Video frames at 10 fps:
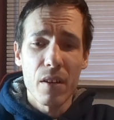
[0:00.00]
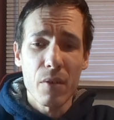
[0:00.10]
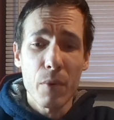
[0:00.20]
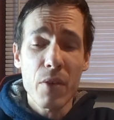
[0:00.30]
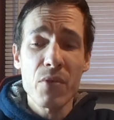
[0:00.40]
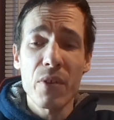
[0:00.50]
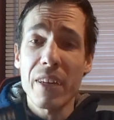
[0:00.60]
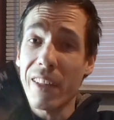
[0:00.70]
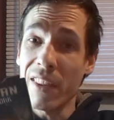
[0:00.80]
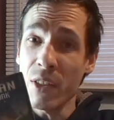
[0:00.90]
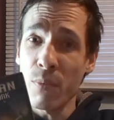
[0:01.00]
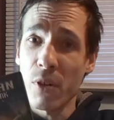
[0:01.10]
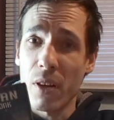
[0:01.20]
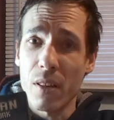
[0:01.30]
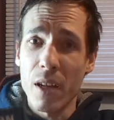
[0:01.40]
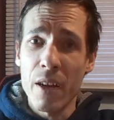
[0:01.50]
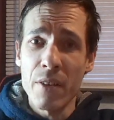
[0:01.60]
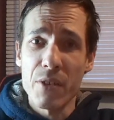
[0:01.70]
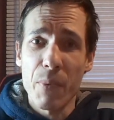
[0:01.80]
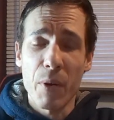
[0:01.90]
When I was looking at this one online,
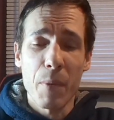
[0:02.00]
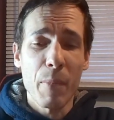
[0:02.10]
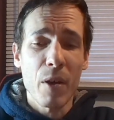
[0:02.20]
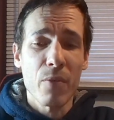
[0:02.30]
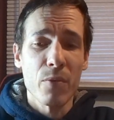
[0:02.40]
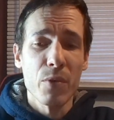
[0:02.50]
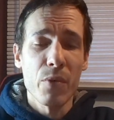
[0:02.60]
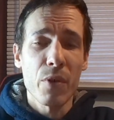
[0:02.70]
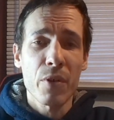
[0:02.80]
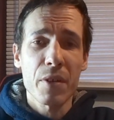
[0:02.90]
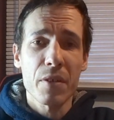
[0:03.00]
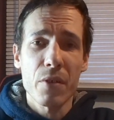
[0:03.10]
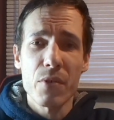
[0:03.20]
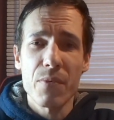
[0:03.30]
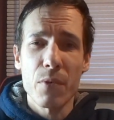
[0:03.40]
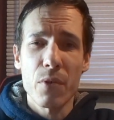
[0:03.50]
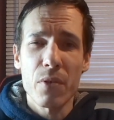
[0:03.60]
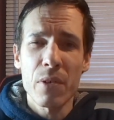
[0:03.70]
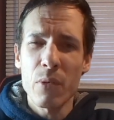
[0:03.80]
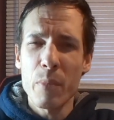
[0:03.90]
Spider-Man Battle for New York goes for a
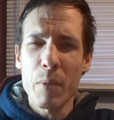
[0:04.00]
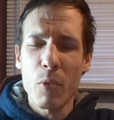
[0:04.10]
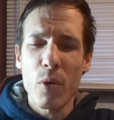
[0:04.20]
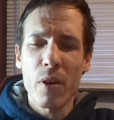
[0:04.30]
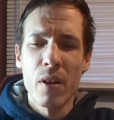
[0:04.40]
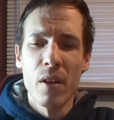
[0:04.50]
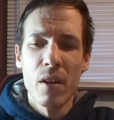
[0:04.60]
little bit more.